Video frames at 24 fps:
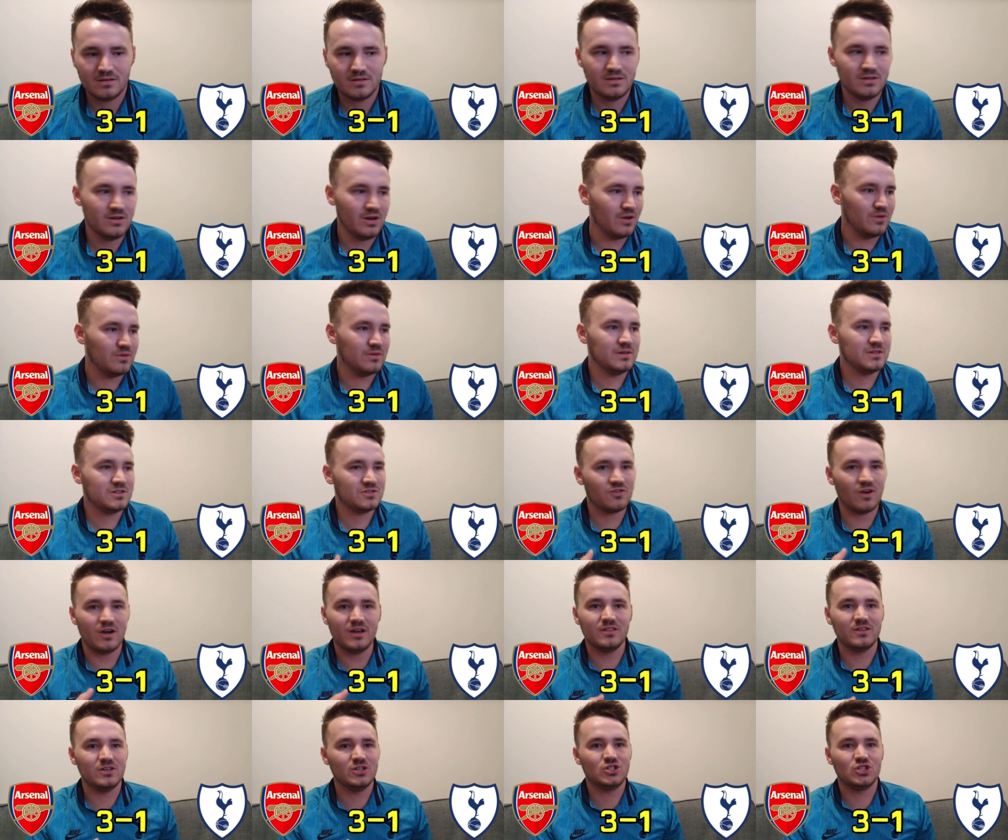You know, it's
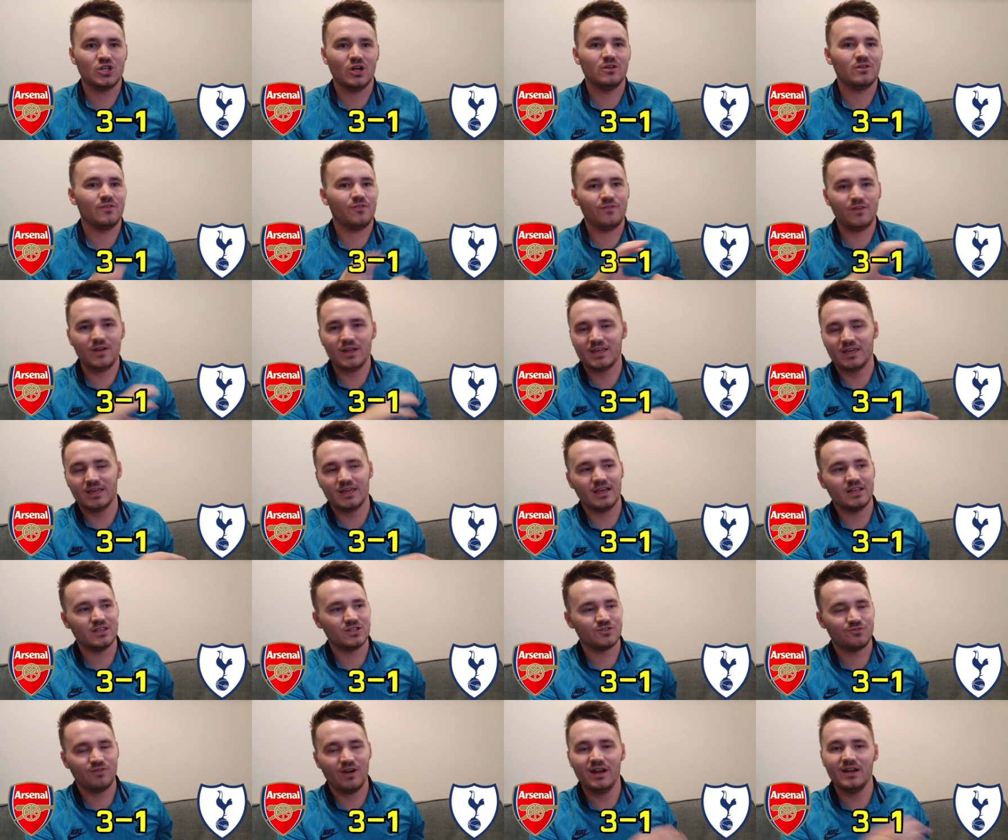great that you showed a flick
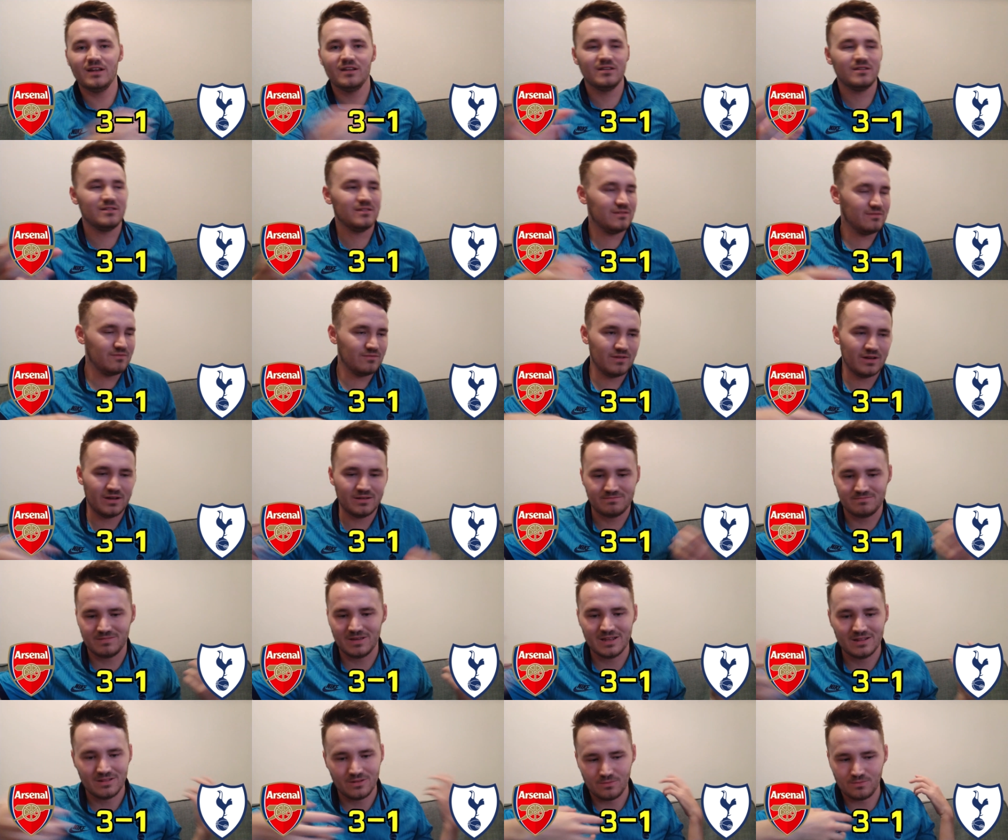against Rennes uh,
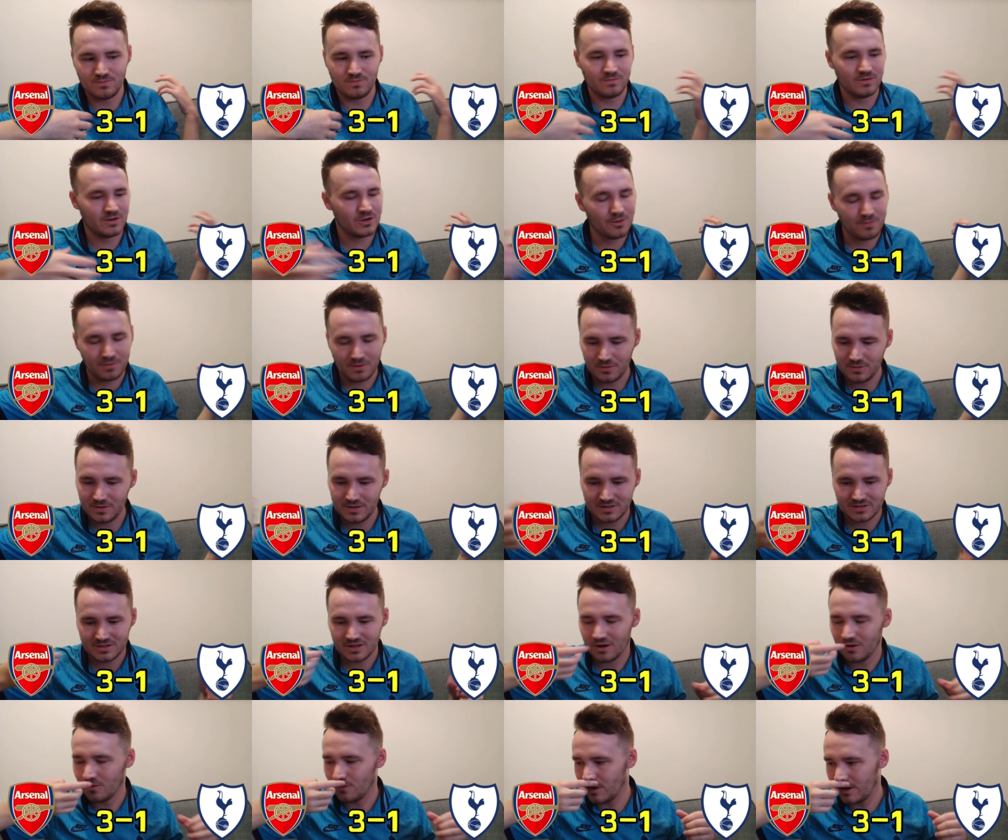in a, a couple of weeks
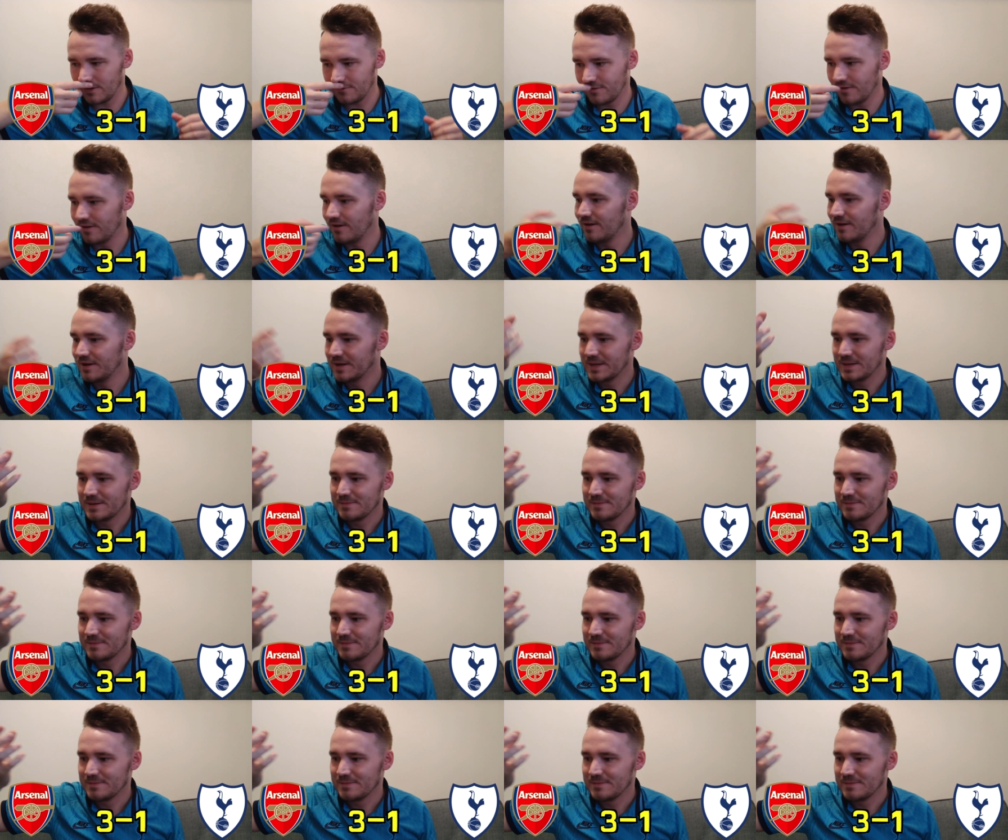ago, whatever.